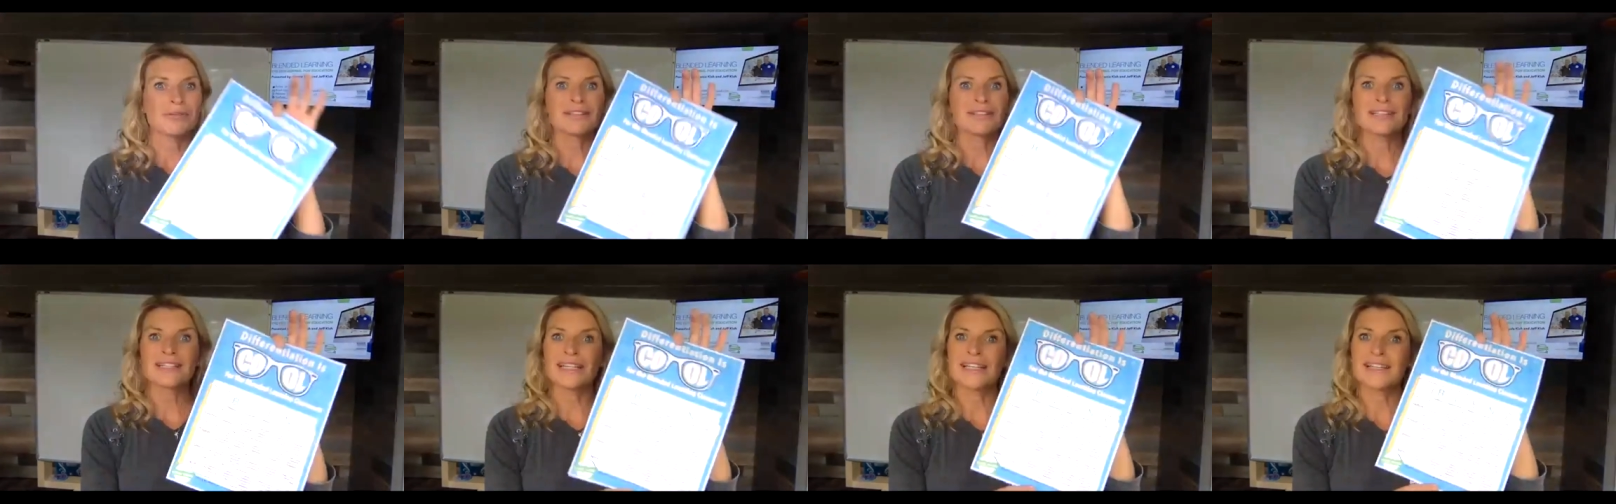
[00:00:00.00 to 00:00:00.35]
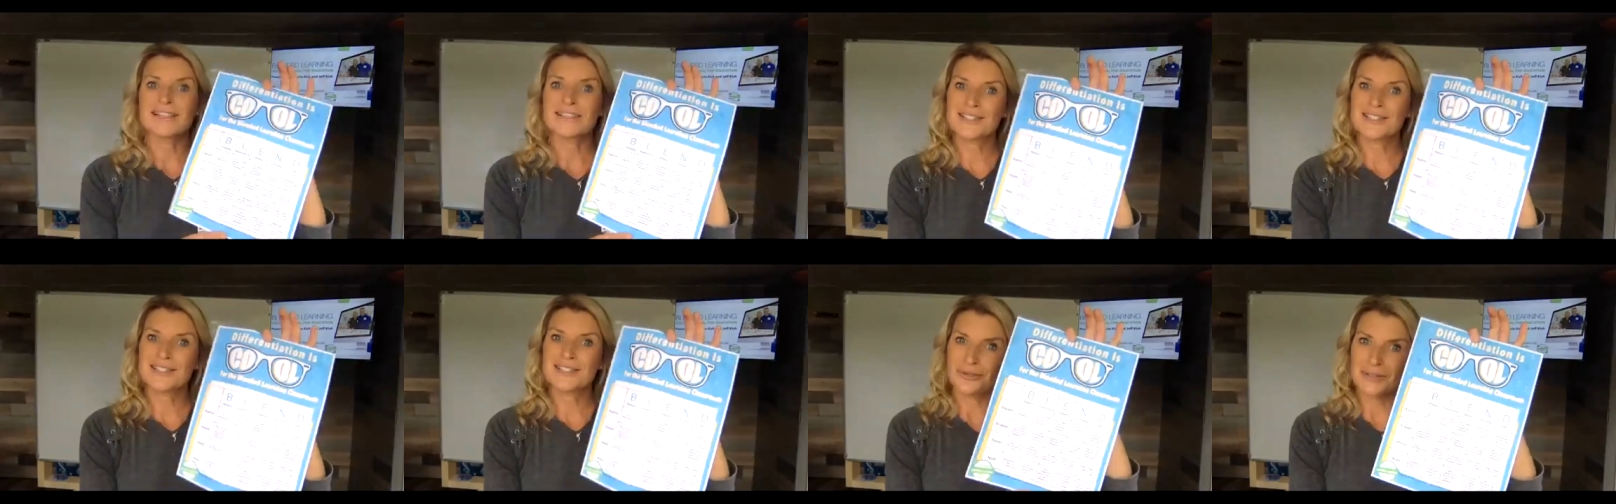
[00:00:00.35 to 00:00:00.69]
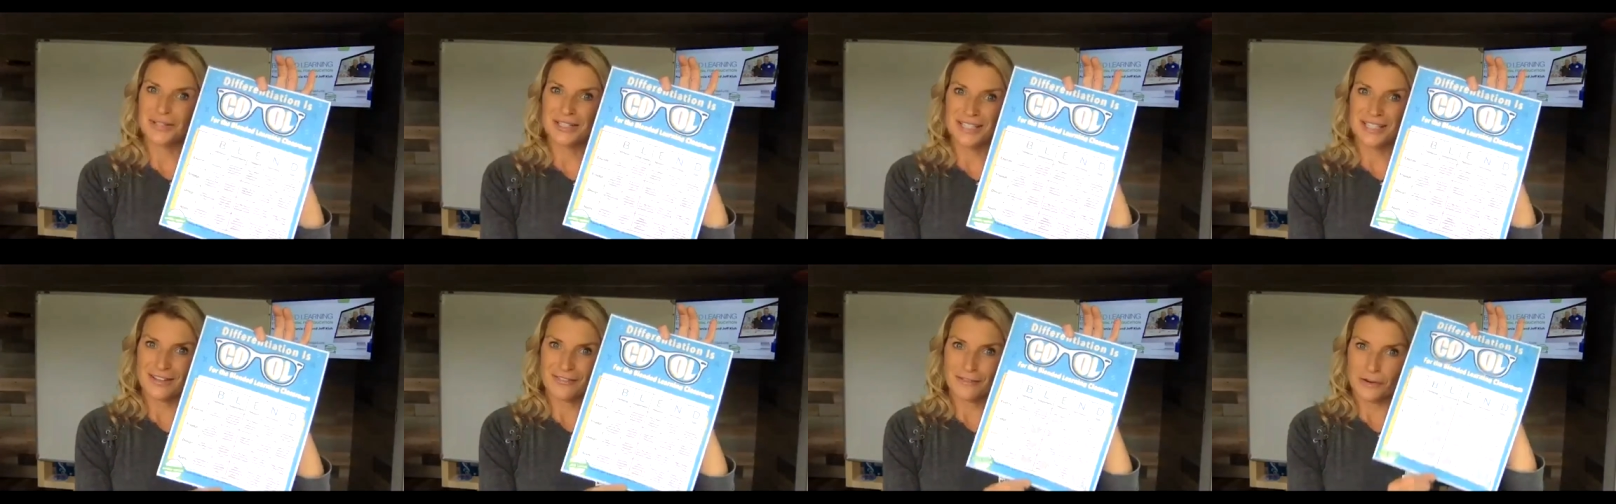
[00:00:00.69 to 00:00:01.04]
please
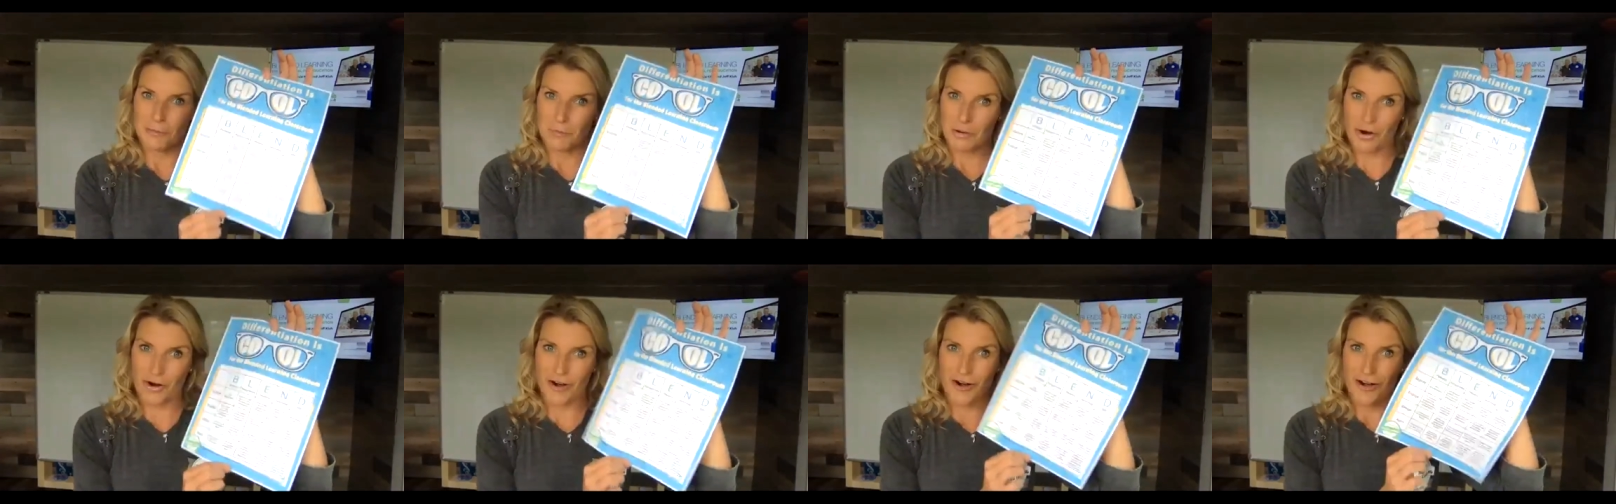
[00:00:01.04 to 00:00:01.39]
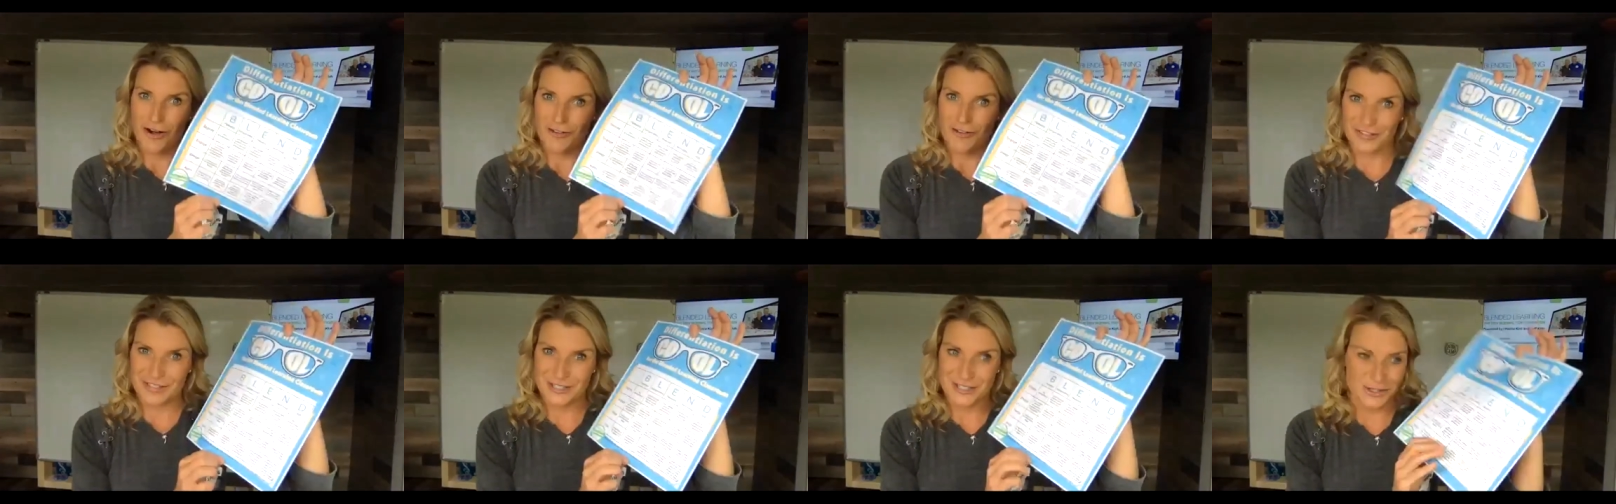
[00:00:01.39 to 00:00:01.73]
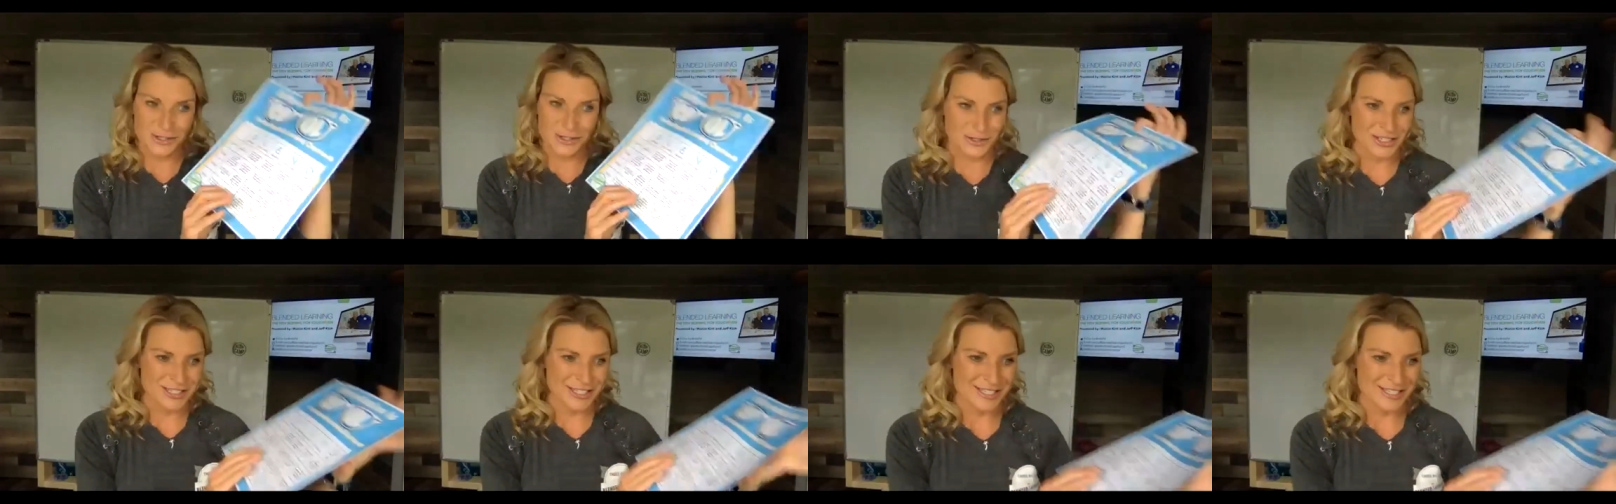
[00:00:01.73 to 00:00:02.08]
don't give them all these
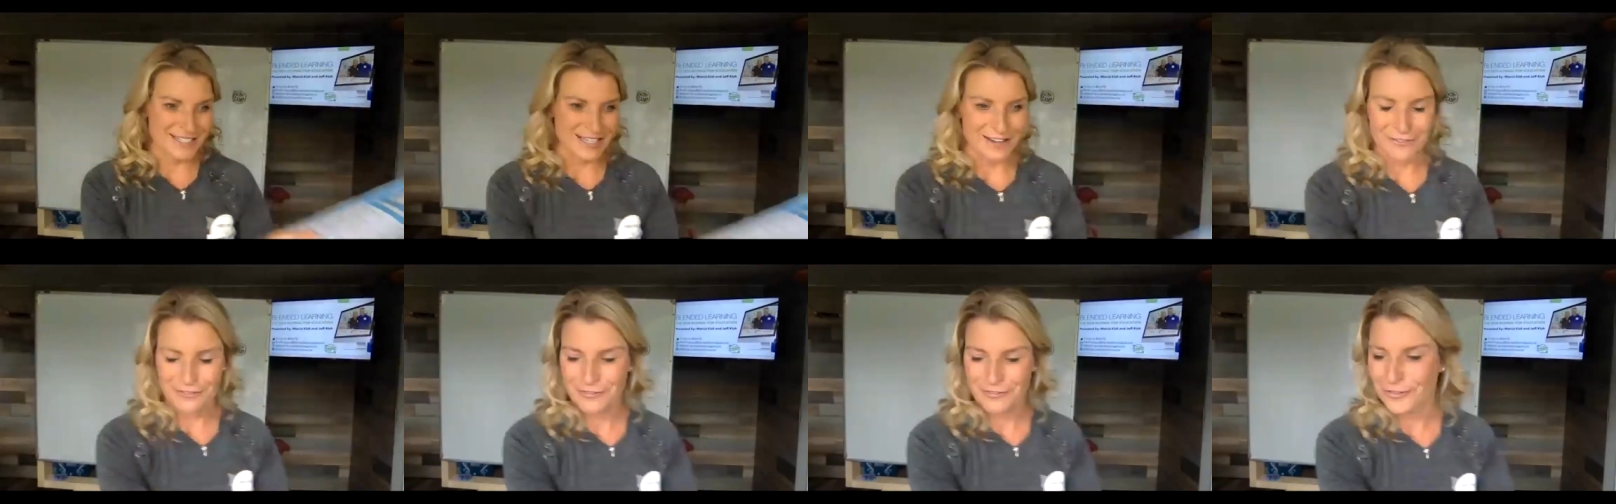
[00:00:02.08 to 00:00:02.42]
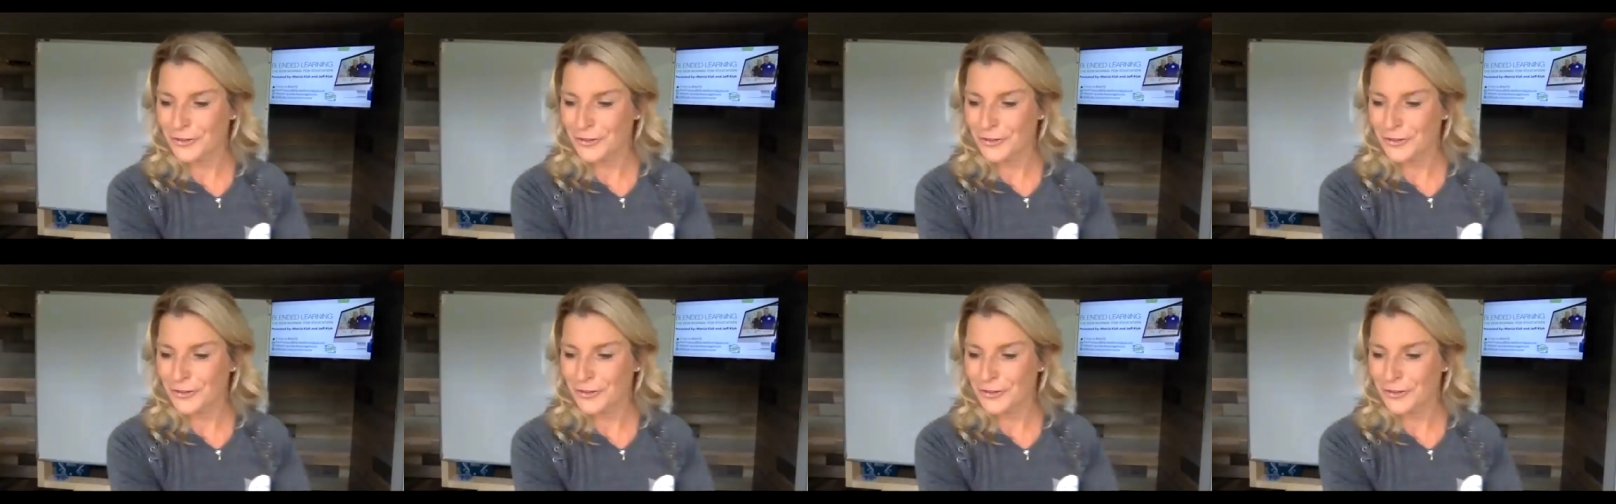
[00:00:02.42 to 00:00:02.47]
choices at